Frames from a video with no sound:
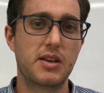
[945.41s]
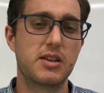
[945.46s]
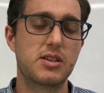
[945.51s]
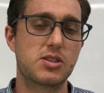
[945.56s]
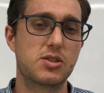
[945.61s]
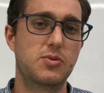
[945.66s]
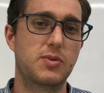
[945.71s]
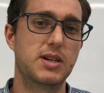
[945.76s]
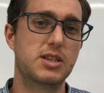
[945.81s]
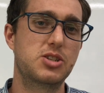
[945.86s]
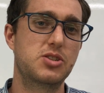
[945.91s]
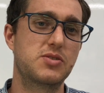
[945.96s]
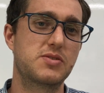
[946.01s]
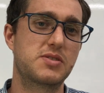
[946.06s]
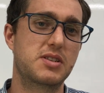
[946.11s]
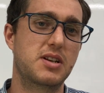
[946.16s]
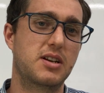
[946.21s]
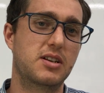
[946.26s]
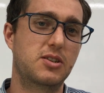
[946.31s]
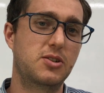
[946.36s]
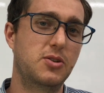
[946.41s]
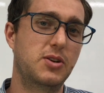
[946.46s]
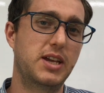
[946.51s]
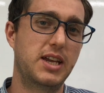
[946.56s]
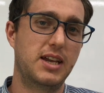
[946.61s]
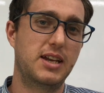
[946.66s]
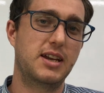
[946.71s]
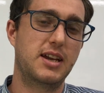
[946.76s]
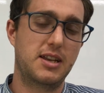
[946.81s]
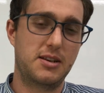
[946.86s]
So once you start
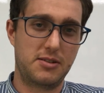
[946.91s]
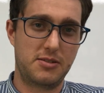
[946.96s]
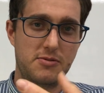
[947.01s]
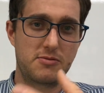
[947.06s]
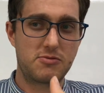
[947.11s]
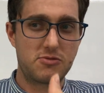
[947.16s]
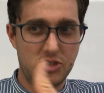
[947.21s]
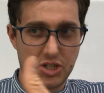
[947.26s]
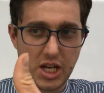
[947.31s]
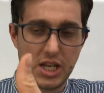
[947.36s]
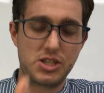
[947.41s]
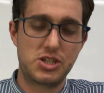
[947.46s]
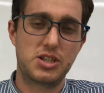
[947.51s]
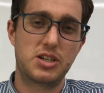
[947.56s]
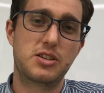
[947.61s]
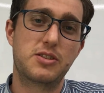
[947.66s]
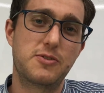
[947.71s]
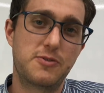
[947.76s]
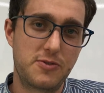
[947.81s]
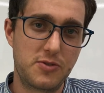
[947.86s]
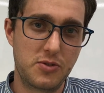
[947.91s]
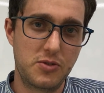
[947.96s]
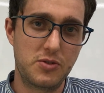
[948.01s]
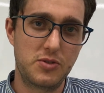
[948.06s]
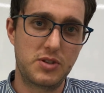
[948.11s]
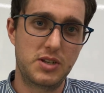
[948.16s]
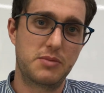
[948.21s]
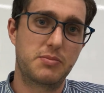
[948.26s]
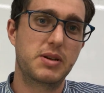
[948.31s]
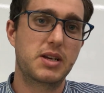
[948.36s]
cooking and changing the
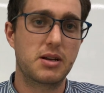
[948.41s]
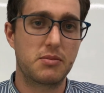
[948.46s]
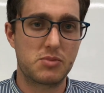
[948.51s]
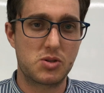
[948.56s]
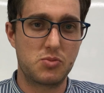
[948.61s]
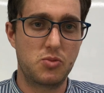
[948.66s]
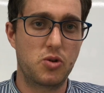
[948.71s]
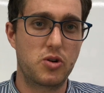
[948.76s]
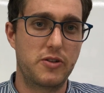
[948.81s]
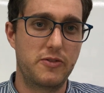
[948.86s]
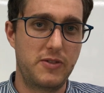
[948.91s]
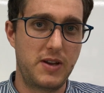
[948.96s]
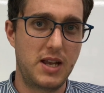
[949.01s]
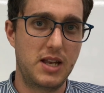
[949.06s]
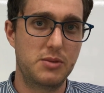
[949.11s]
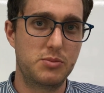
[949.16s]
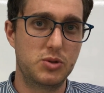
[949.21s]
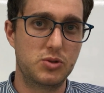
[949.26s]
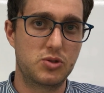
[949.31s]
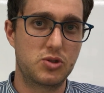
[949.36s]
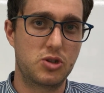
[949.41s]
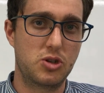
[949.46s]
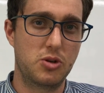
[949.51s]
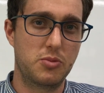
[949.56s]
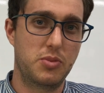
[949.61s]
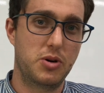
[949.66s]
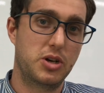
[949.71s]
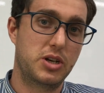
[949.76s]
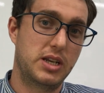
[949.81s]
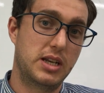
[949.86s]
food, it becomes more available to your
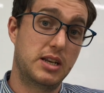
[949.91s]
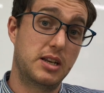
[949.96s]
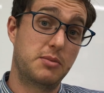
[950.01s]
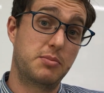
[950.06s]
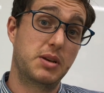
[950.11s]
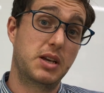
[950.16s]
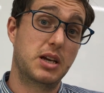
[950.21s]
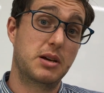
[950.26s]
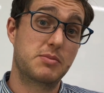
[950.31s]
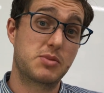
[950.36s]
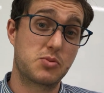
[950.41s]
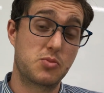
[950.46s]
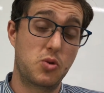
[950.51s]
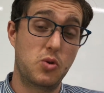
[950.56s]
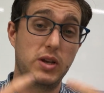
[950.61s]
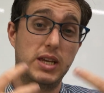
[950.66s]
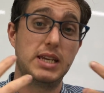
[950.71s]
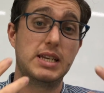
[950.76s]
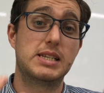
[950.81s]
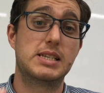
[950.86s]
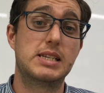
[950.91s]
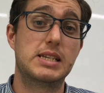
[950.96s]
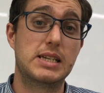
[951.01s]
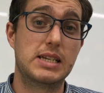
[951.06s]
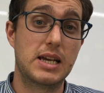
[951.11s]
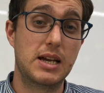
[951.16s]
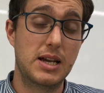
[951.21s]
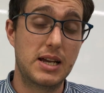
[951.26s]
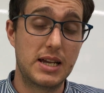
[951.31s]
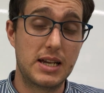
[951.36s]
body, and it becomes more easy
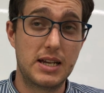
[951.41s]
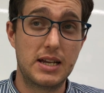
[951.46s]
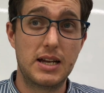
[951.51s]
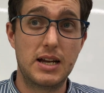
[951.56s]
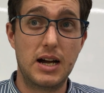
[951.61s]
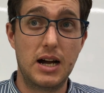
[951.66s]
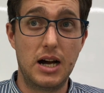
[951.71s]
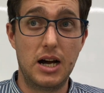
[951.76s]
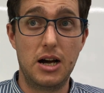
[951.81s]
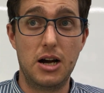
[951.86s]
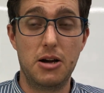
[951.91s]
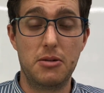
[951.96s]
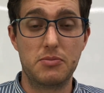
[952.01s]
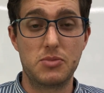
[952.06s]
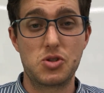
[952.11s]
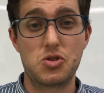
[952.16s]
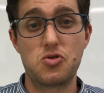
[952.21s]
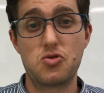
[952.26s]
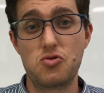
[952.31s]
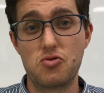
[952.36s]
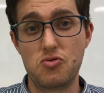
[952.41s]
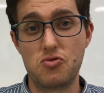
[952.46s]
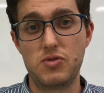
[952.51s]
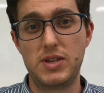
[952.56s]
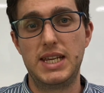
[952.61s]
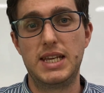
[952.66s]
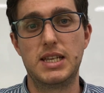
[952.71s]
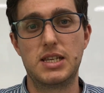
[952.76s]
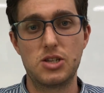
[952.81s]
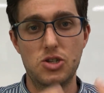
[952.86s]
to
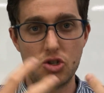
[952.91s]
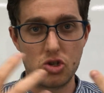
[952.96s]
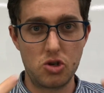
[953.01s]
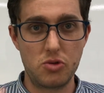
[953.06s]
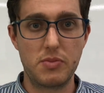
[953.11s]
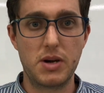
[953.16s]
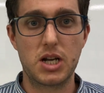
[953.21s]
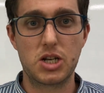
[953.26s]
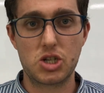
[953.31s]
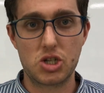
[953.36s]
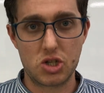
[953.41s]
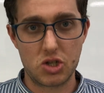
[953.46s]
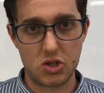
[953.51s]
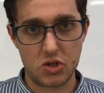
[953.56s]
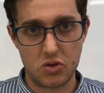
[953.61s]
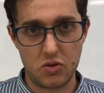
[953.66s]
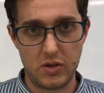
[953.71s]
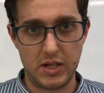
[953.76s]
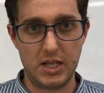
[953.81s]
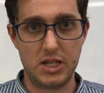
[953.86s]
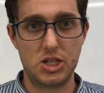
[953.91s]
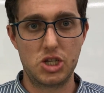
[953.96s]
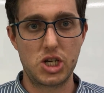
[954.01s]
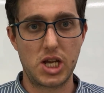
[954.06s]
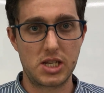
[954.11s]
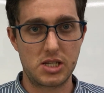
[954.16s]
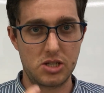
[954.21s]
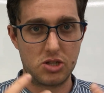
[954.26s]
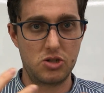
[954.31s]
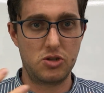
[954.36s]
eat too much or
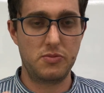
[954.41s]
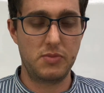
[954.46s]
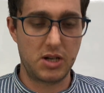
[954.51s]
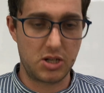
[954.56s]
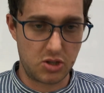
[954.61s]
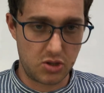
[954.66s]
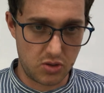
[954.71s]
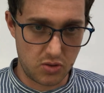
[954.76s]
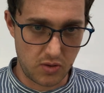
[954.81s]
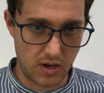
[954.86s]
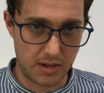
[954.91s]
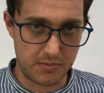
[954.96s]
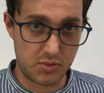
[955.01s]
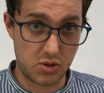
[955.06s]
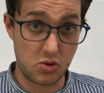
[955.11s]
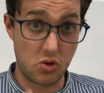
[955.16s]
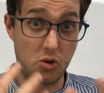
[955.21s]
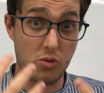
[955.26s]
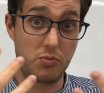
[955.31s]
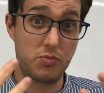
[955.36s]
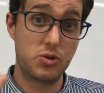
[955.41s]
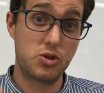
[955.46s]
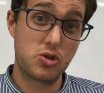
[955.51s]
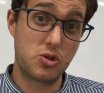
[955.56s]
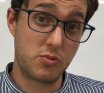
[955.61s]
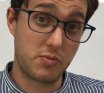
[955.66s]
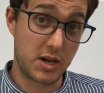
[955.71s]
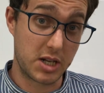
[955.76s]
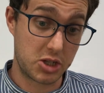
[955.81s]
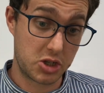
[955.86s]
ingest too much or absorb
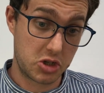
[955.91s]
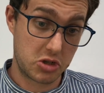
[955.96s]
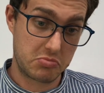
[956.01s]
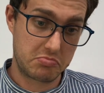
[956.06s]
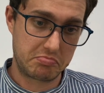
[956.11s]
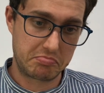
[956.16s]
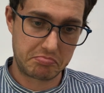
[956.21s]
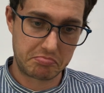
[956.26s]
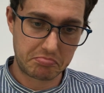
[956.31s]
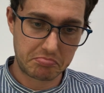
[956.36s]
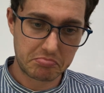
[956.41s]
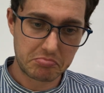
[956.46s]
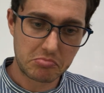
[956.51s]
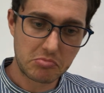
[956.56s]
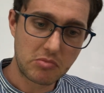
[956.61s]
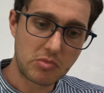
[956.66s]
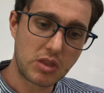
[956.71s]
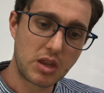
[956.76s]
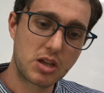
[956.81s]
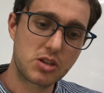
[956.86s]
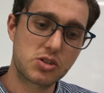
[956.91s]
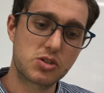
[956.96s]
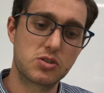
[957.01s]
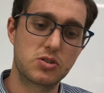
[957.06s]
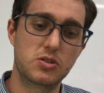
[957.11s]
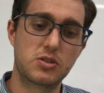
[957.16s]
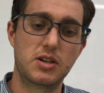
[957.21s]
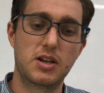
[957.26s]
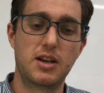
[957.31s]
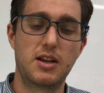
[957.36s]
too much.
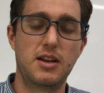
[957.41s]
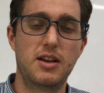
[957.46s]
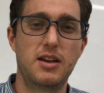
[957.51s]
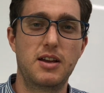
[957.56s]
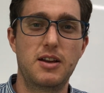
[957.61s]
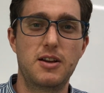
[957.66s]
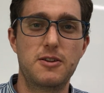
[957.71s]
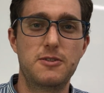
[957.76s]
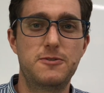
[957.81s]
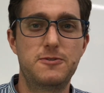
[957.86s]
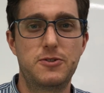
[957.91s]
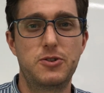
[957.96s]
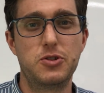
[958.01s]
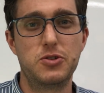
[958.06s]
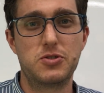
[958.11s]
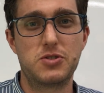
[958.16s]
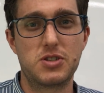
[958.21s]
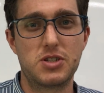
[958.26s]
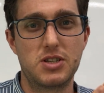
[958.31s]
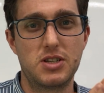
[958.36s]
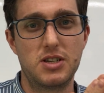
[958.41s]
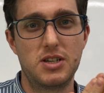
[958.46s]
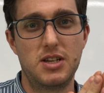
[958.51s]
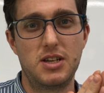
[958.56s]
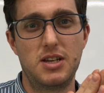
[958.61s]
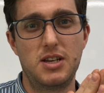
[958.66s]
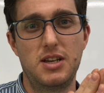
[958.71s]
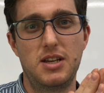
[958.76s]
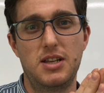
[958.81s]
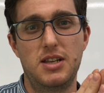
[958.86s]
So fruit,
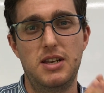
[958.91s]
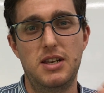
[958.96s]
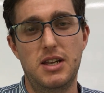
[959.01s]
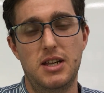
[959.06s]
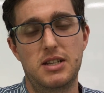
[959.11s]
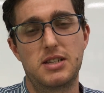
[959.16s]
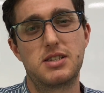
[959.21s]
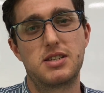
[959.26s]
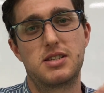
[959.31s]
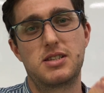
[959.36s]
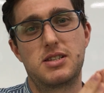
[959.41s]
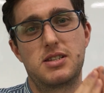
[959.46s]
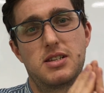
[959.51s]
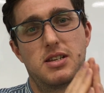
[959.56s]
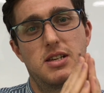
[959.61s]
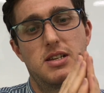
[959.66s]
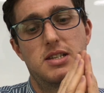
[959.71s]
nuts,